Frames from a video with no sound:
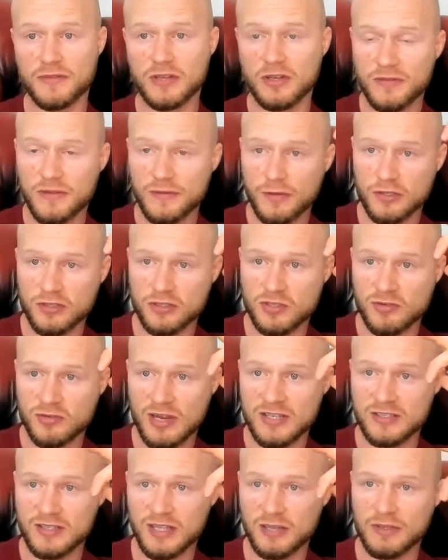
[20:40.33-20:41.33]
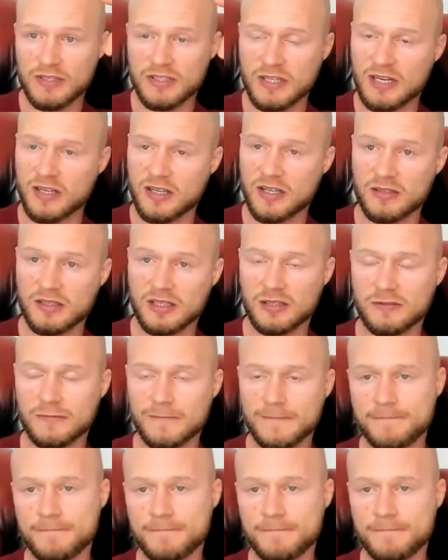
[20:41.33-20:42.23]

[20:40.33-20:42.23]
You know, if you've got stress, like we said earlier,